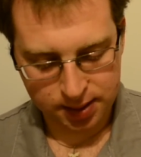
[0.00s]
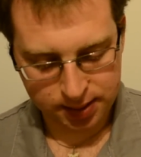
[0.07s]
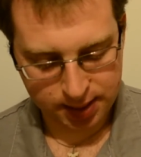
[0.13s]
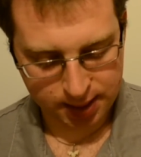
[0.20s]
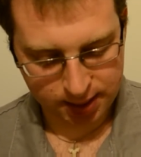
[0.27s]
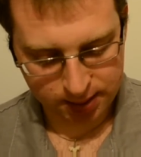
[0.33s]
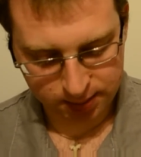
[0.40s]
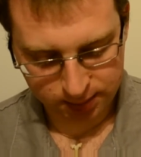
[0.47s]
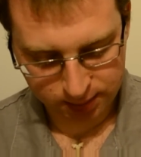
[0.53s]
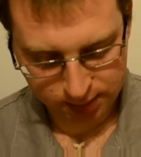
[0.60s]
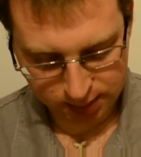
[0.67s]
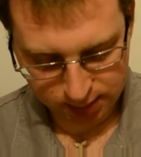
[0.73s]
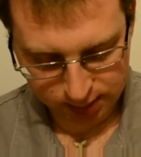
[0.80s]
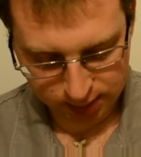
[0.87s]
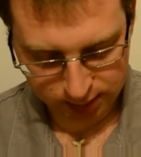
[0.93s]
Now,
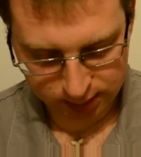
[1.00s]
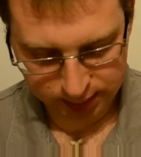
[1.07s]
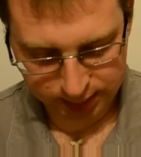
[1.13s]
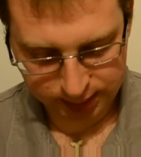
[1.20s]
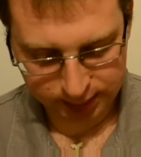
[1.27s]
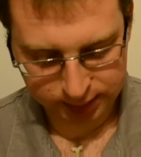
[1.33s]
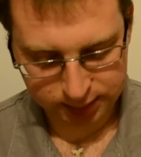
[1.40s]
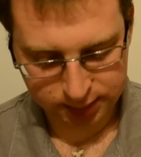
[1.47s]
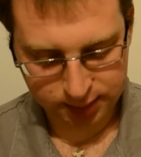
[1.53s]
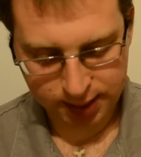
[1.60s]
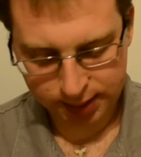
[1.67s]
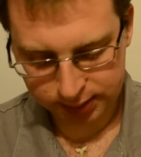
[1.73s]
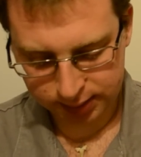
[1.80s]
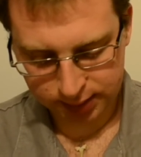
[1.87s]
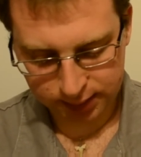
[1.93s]
the
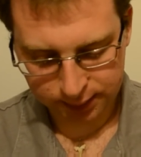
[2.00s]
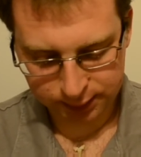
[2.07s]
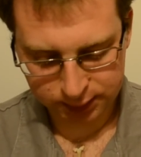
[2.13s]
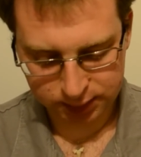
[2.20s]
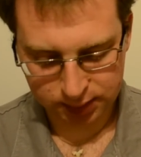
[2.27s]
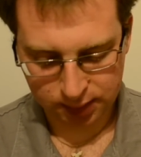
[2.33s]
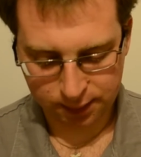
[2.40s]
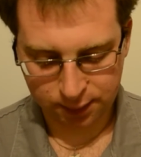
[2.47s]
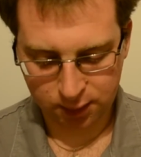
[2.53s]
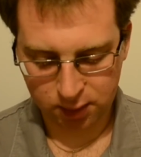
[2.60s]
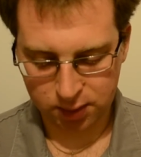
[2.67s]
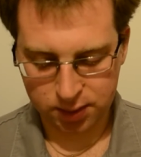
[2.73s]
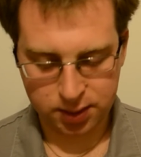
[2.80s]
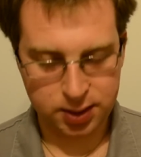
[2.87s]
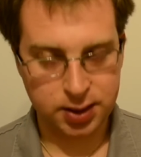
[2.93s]
directives
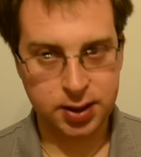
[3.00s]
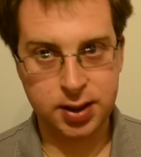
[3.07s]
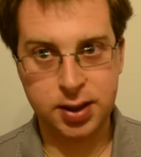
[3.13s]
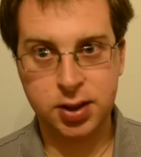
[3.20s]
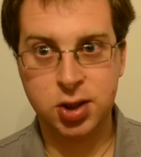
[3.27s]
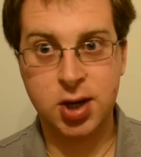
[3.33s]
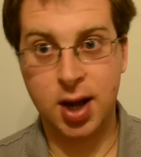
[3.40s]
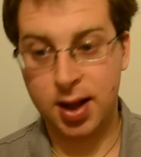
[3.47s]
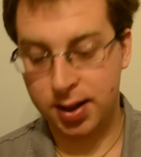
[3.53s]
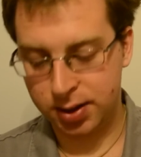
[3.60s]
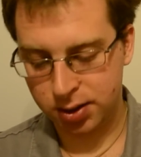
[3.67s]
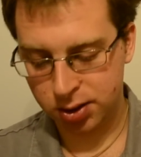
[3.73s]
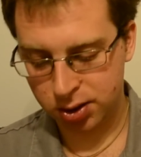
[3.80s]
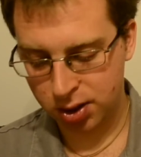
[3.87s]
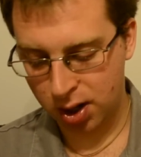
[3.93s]
for the
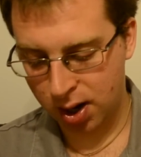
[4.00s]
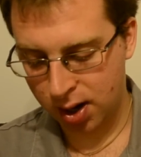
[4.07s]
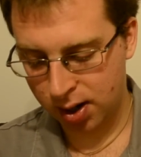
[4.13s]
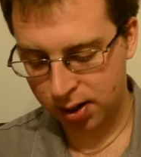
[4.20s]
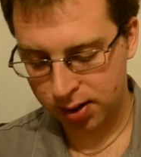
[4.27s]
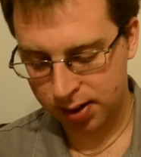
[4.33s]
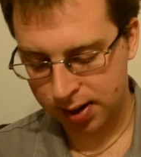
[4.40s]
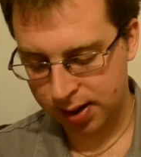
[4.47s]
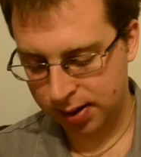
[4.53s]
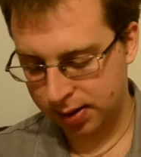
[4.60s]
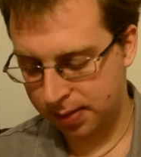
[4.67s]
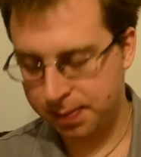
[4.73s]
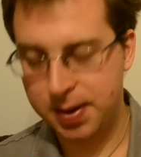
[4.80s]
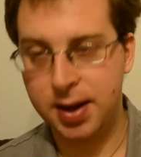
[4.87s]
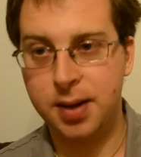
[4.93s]
challenge are in
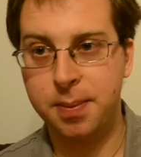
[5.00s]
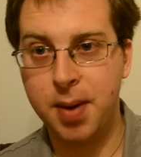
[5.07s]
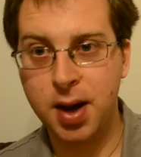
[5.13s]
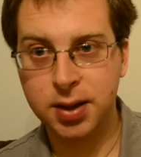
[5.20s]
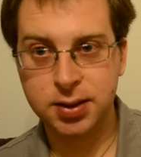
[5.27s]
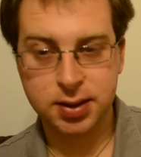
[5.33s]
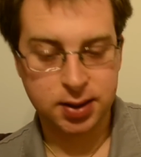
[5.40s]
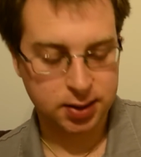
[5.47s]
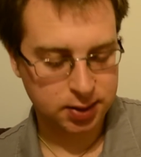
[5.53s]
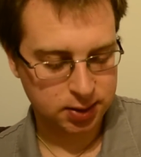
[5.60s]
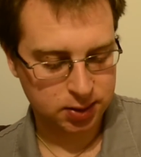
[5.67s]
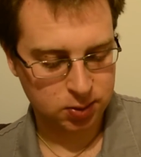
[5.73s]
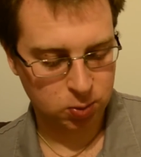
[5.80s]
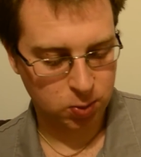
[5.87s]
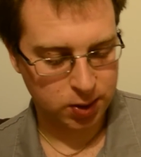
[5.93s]
the pink
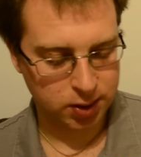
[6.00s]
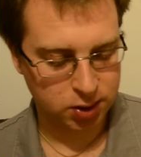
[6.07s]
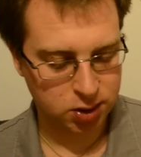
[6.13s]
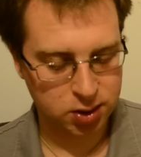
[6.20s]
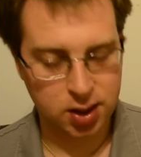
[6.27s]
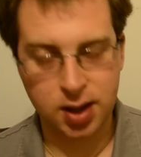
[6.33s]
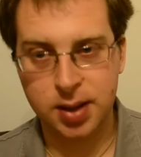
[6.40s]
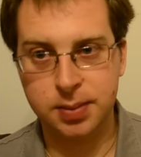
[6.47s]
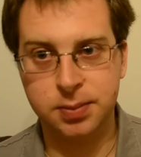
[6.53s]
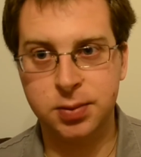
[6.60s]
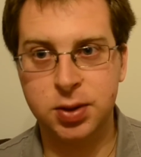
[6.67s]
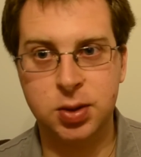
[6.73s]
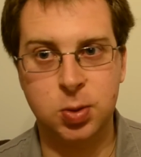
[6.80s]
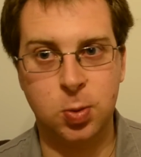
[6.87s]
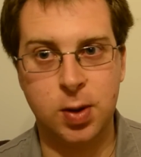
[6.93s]
boxes, which
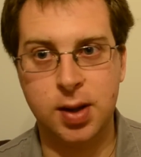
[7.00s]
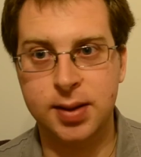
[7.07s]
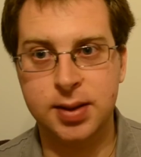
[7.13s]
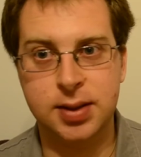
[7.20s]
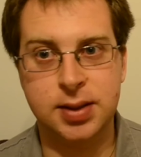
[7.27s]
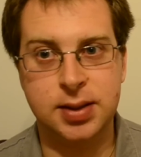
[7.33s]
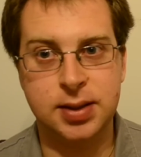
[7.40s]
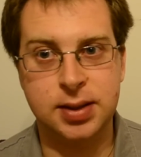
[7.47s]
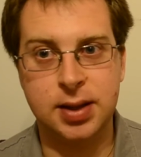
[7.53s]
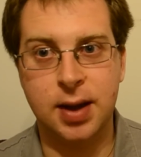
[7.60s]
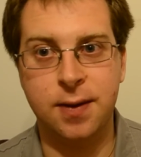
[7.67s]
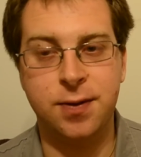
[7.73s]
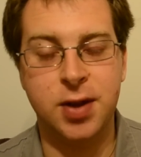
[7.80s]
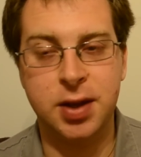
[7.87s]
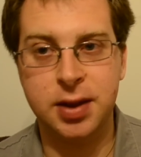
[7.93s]
comes with
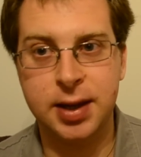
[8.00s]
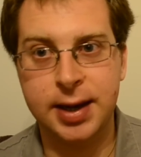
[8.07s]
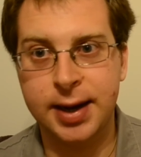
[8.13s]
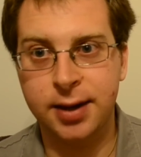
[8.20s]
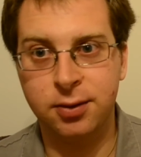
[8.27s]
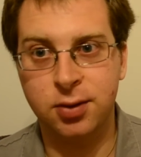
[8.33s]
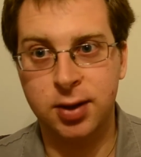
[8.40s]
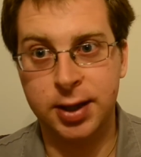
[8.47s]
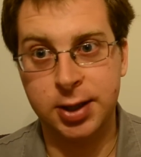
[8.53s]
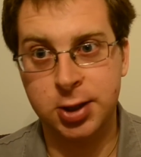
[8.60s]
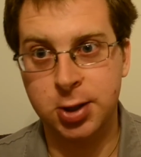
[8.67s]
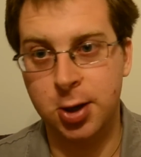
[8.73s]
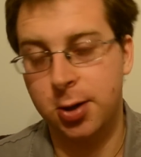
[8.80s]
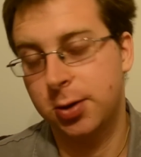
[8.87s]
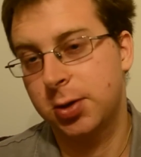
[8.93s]
stuff that they didn't really
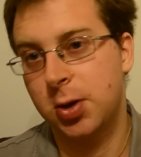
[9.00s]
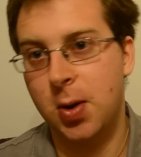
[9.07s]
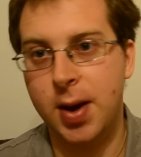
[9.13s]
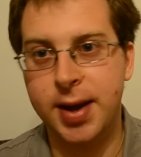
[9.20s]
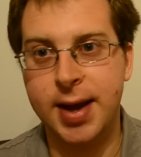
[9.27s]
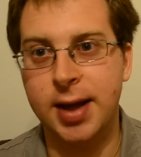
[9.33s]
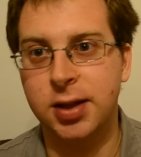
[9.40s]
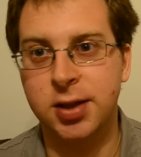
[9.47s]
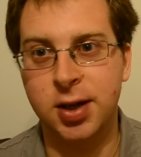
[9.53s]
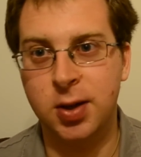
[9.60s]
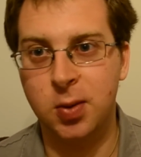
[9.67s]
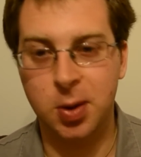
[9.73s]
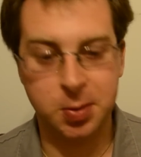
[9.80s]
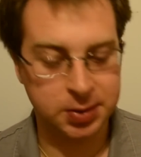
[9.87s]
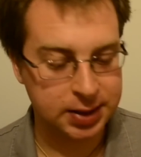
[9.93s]
show, so I can't tell you
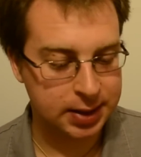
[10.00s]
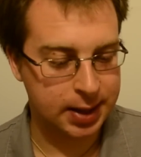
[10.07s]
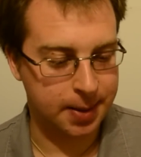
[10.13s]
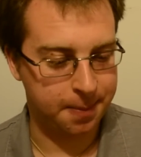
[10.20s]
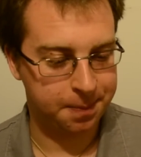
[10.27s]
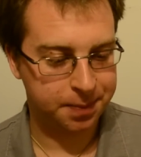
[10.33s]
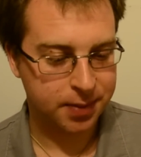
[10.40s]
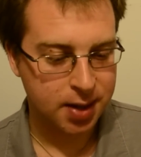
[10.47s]
what was in them.